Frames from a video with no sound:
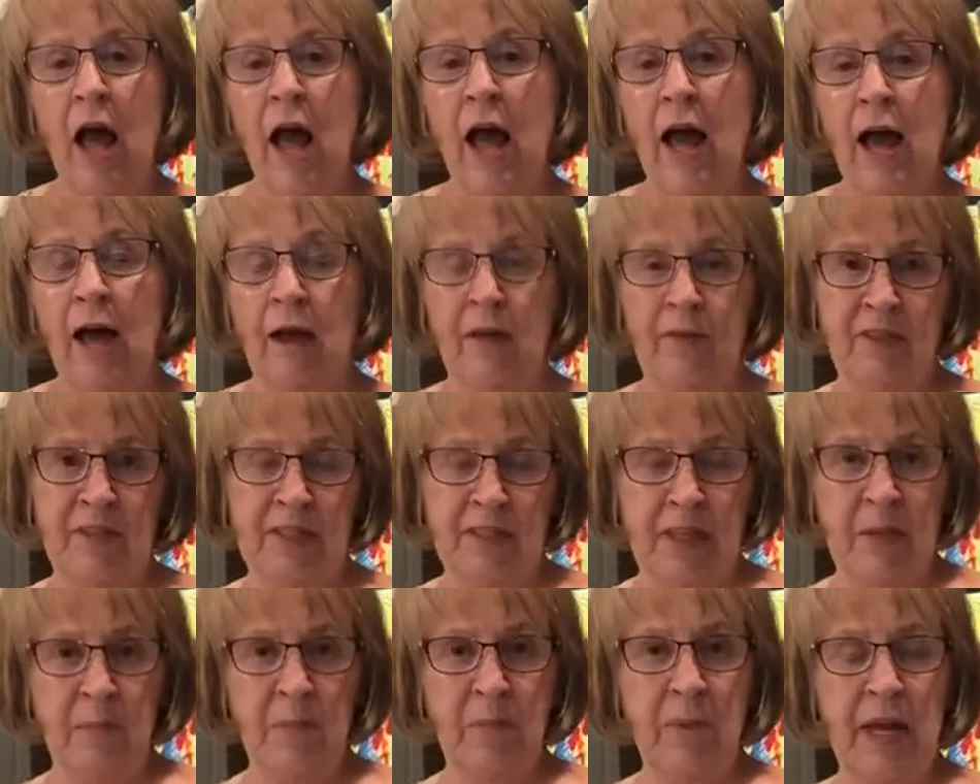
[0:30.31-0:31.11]
of
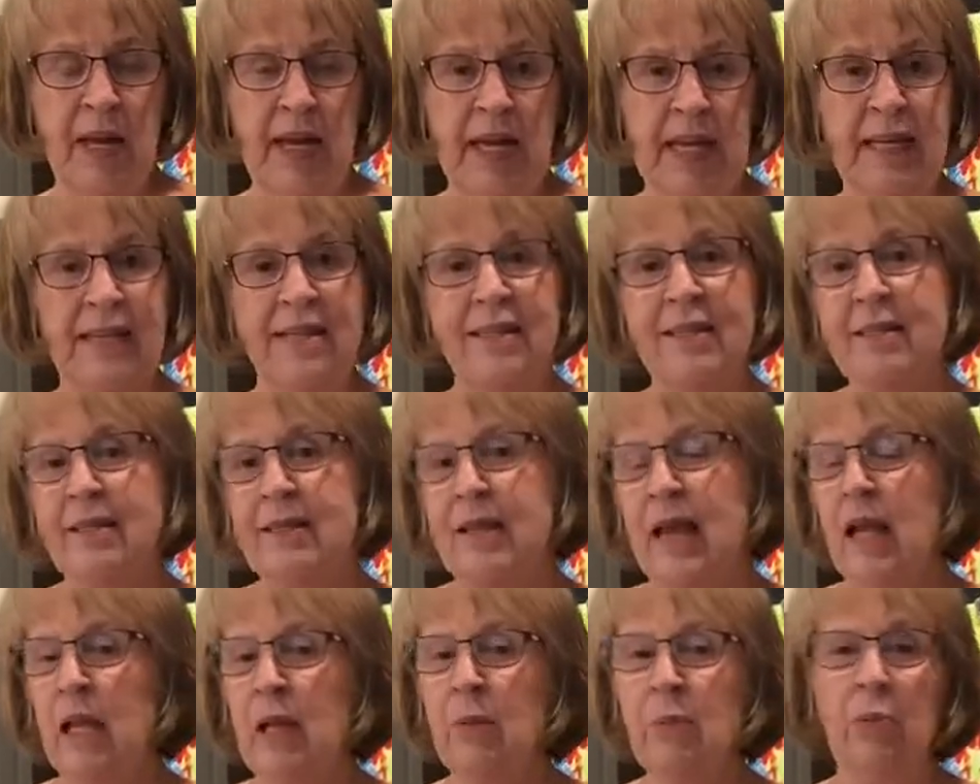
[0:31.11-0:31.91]
somebody
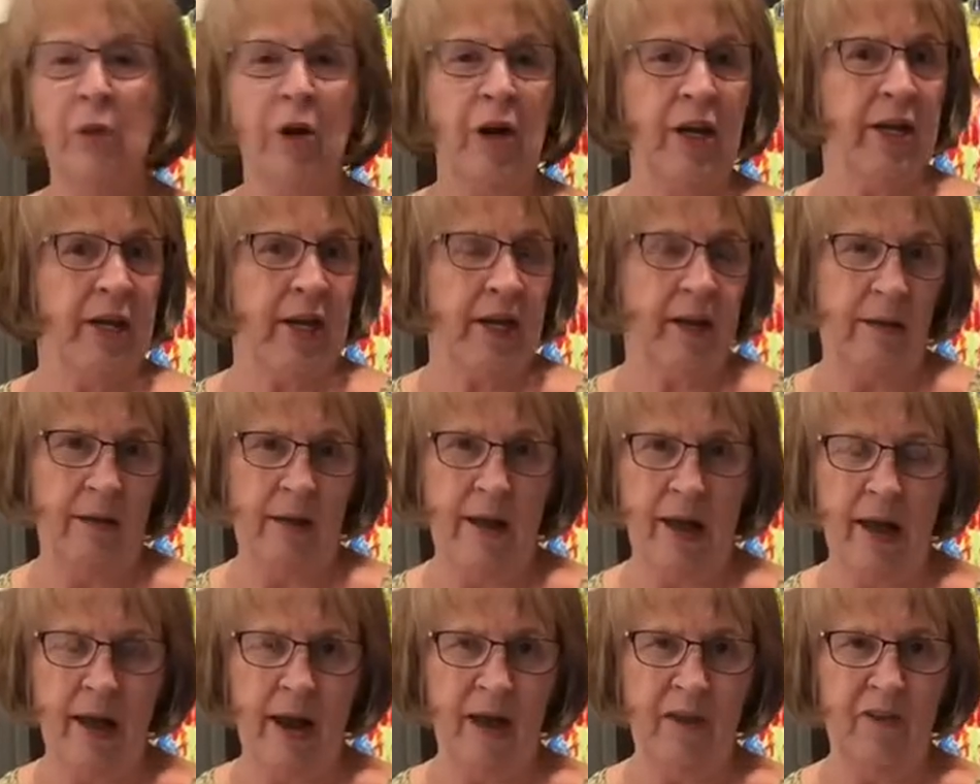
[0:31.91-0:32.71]
celebrating life.